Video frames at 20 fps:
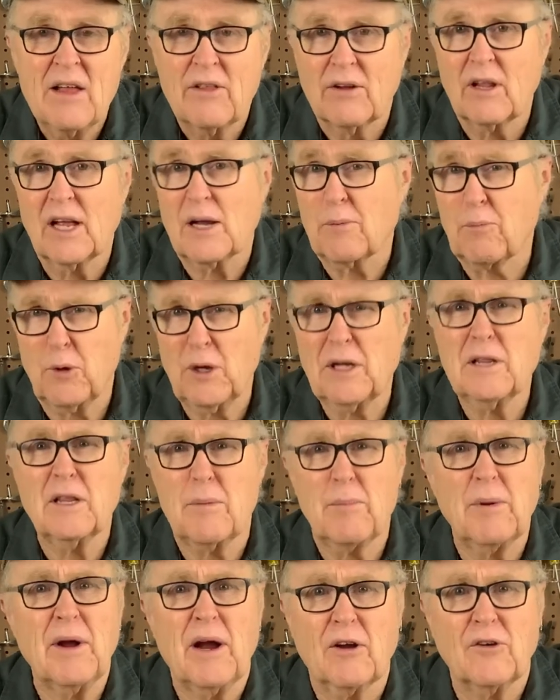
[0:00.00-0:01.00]
They're like
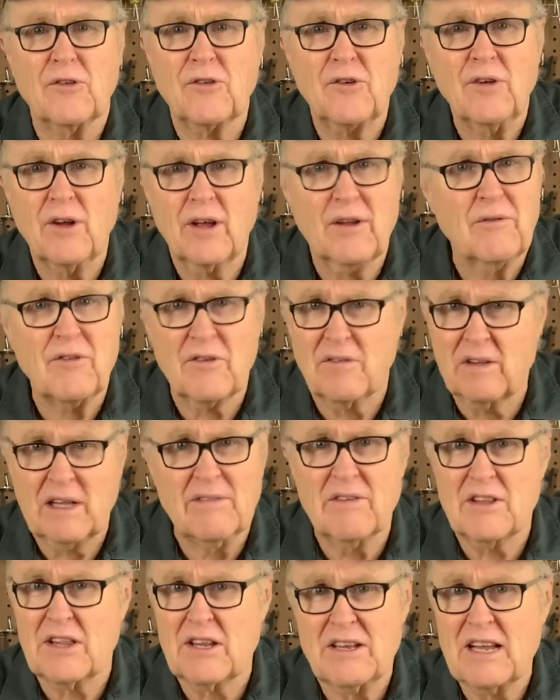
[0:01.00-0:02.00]
prickly pears. If you
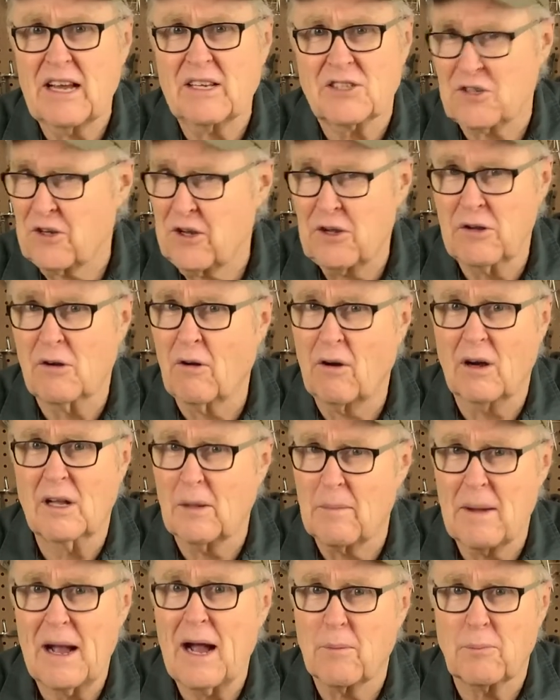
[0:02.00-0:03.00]
live in the desert, you know all
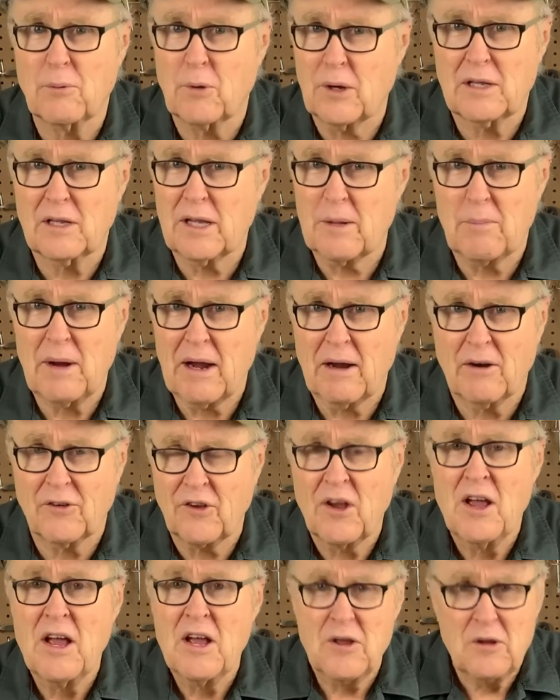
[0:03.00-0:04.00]
about prickly pears.